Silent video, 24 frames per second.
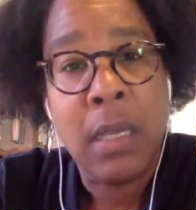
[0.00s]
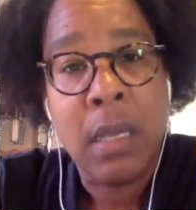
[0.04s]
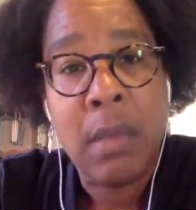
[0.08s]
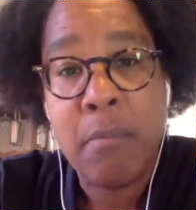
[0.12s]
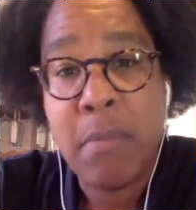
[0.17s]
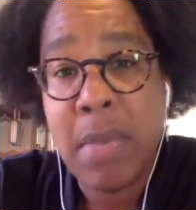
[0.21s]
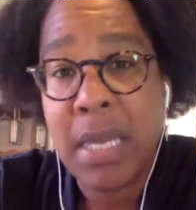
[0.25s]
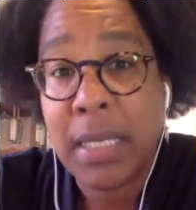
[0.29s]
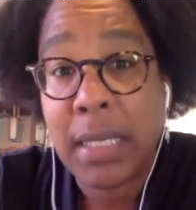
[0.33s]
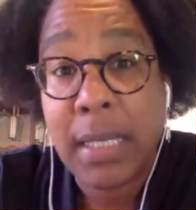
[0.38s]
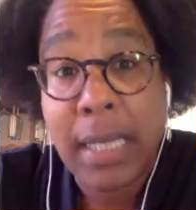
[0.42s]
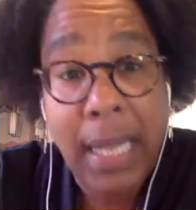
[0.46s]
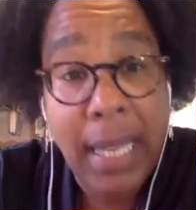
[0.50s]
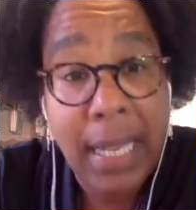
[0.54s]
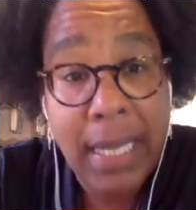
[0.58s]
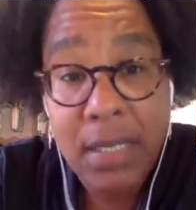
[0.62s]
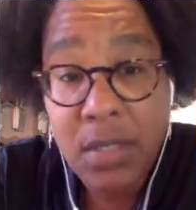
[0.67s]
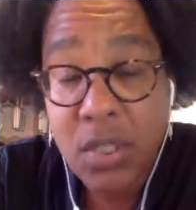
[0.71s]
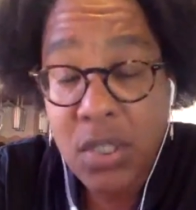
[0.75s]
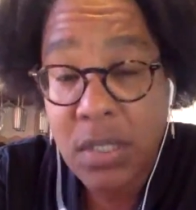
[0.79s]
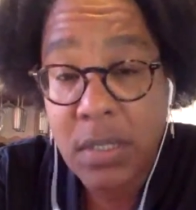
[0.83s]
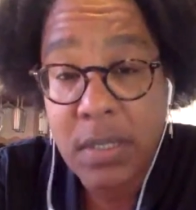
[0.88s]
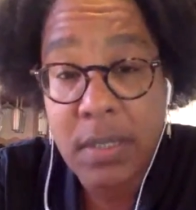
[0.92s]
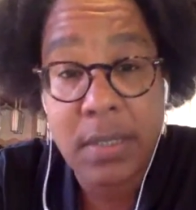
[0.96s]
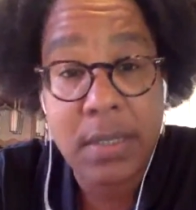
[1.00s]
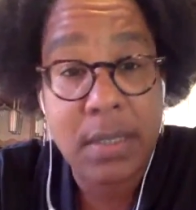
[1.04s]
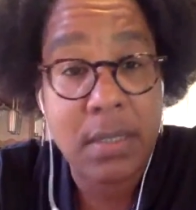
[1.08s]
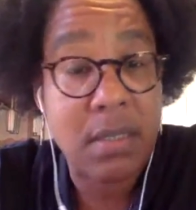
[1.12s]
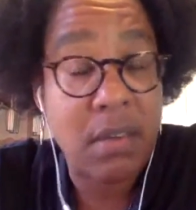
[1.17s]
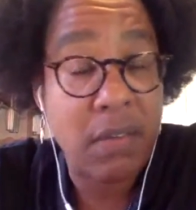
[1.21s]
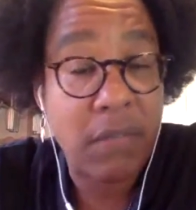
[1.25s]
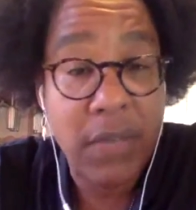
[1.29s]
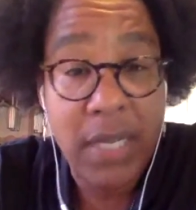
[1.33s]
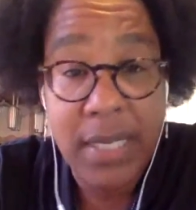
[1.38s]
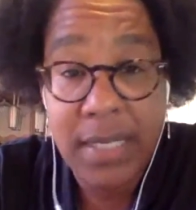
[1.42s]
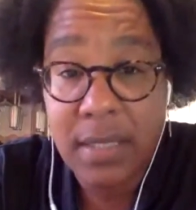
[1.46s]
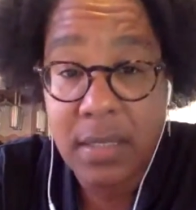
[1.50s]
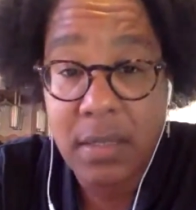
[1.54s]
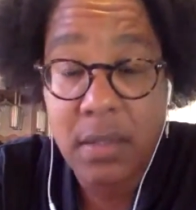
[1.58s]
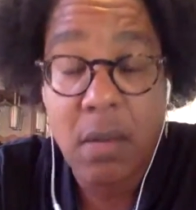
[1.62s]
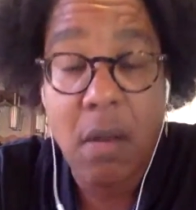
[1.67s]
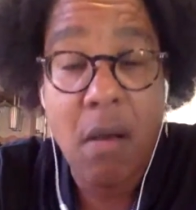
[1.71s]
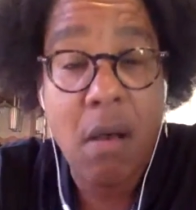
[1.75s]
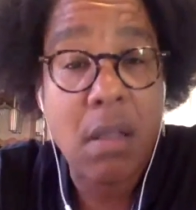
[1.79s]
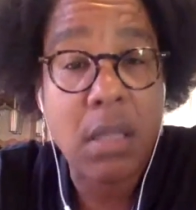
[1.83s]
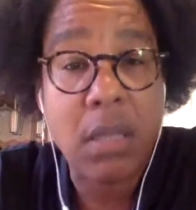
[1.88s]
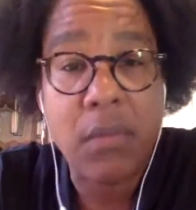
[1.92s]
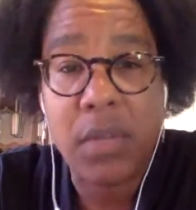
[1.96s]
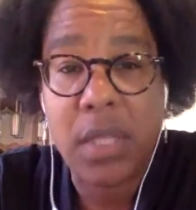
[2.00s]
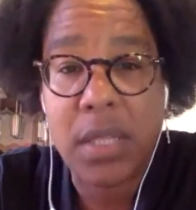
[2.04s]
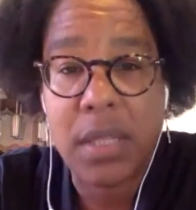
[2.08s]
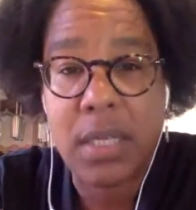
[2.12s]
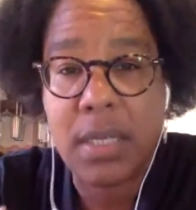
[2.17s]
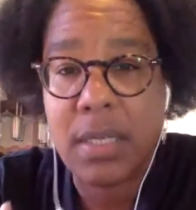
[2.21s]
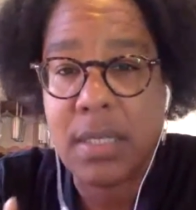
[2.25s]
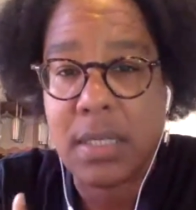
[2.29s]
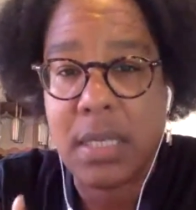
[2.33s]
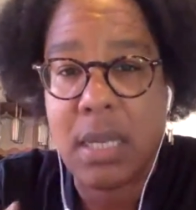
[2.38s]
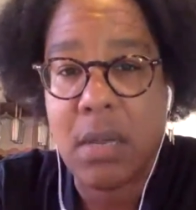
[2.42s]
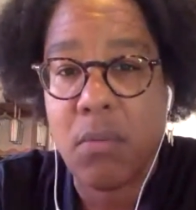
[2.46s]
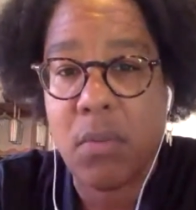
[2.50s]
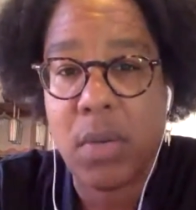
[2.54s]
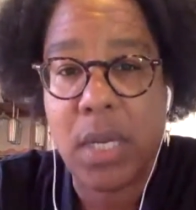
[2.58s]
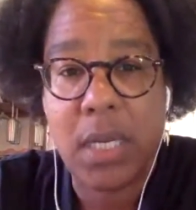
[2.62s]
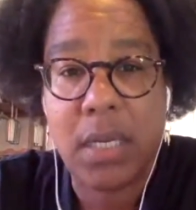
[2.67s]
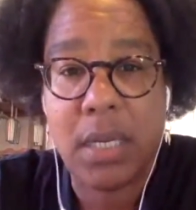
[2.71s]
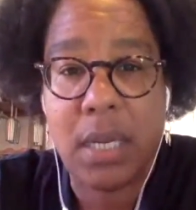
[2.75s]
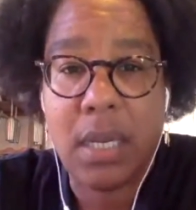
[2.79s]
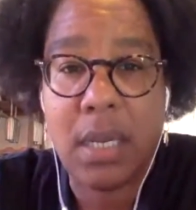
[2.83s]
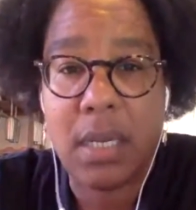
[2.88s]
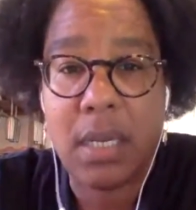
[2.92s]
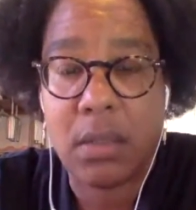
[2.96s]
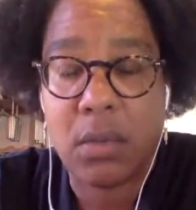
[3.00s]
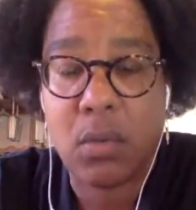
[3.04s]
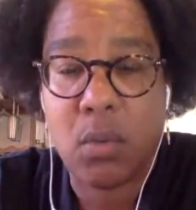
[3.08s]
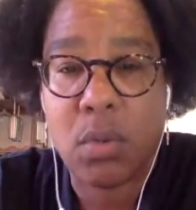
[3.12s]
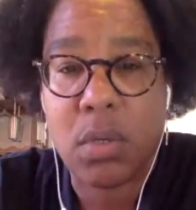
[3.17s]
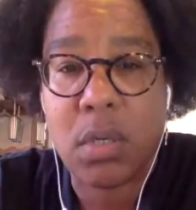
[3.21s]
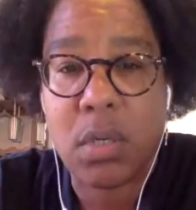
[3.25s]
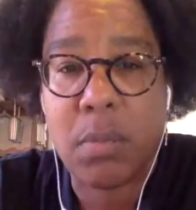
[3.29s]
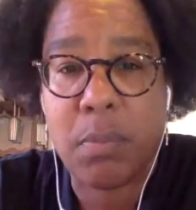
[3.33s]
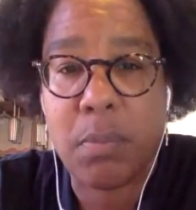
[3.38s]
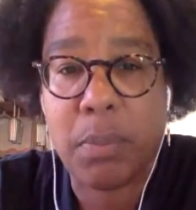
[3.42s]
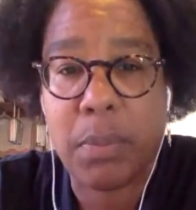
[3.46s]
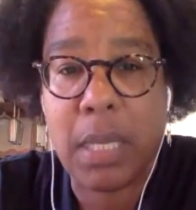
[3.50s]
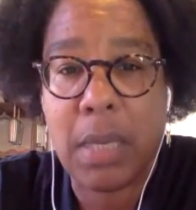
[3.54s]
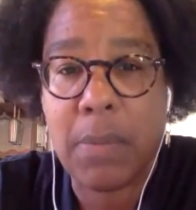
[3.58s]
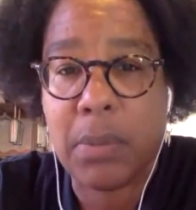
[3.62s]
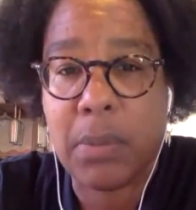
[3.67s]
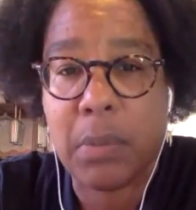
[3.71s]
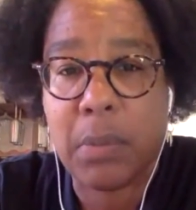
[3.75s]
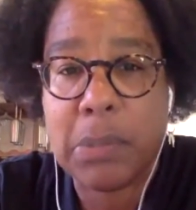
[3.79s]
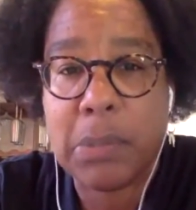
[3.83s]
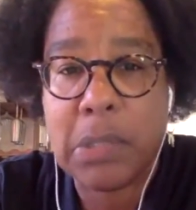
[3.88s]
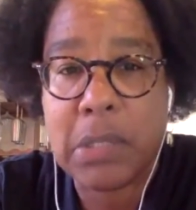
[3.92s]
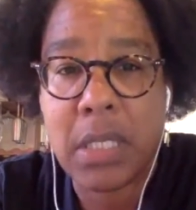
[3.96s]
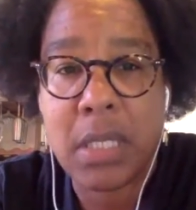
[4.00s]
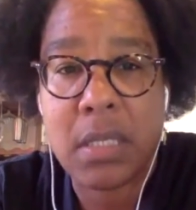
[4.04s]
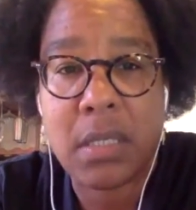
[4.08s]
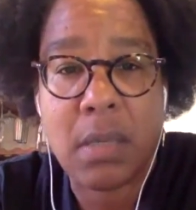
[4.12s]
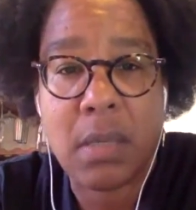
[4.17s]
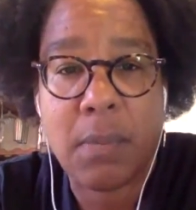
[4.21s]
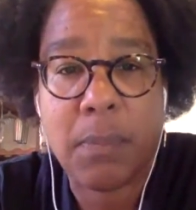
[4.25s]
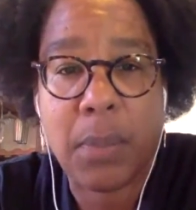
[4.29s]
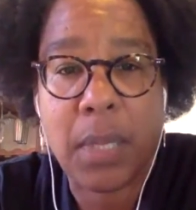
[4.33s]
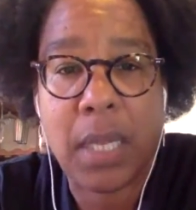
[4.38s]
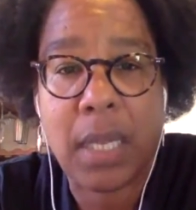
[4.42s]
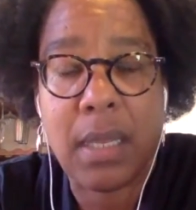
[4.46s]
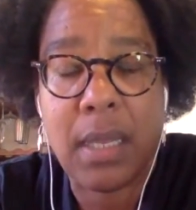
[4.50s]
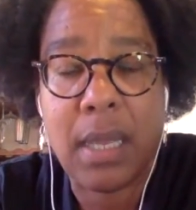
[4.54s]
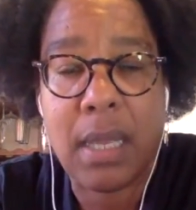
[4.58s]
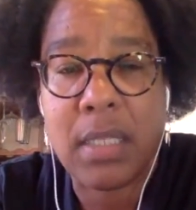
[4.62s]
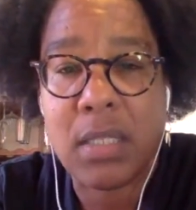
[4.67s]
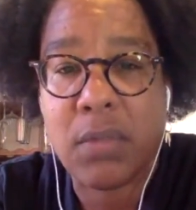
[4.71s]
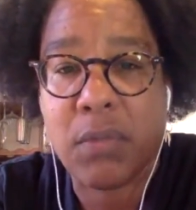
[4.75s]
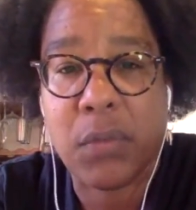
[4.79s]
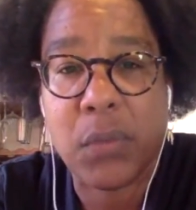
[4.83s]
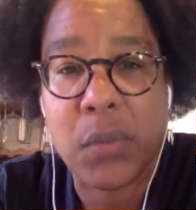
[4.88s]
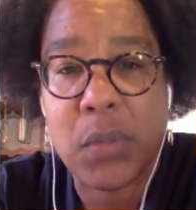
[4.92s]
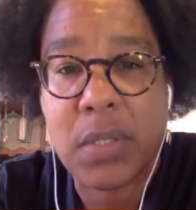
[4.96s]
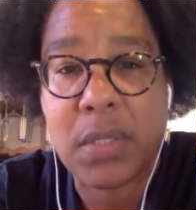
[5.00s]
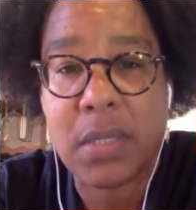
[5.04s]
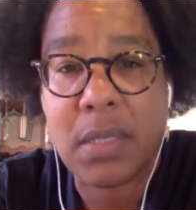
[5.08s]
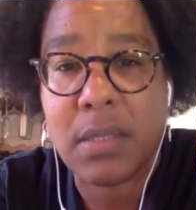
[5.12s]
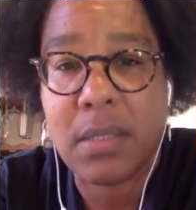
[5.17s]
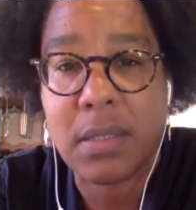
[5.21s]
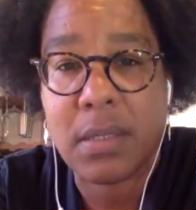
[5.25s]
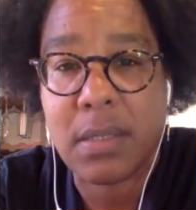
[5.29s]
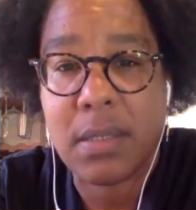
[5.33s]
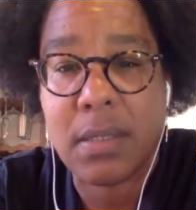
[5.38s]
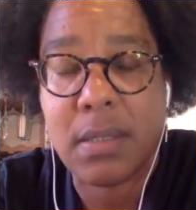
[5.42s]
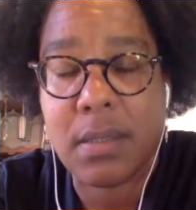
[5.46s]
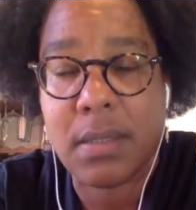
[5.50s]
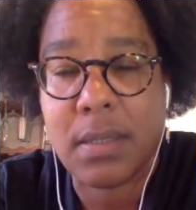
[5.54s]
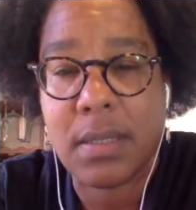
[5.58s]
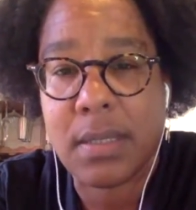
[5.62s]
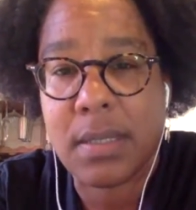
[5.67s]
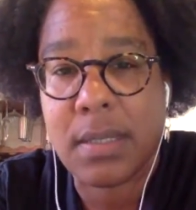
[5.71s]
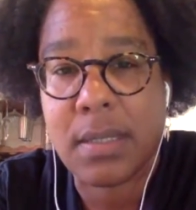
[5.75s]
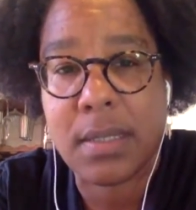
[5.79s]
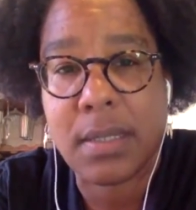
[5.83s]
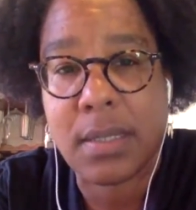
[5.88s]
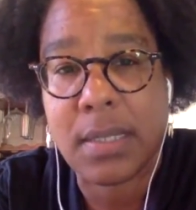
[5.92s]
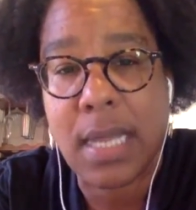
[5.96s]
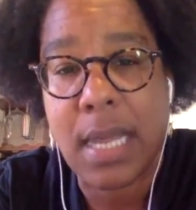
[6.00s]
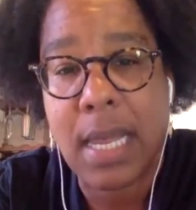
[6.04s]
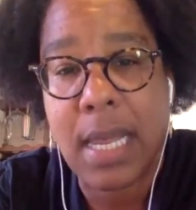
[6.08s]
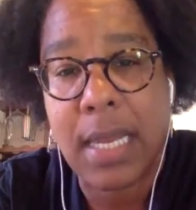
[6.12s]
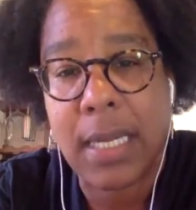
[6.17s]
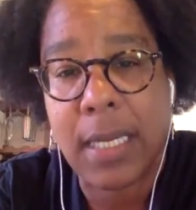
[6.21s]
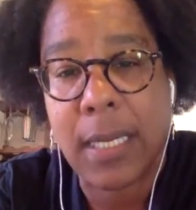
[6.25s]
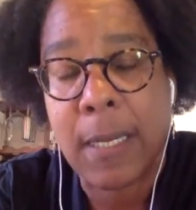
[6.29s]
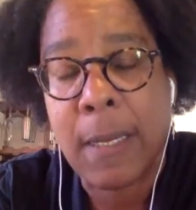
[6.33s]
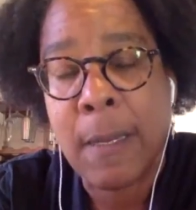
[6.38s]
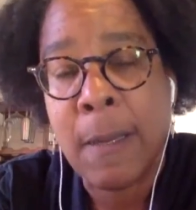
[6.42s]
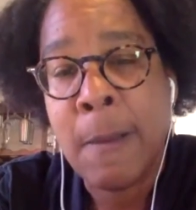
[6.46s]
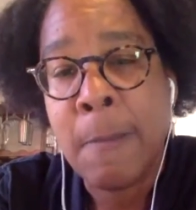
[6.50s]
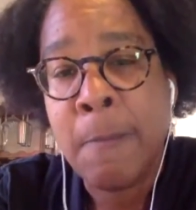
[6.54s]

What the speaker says: medications, devices, all of the things that we need in order to be able to participate as full citizens in society.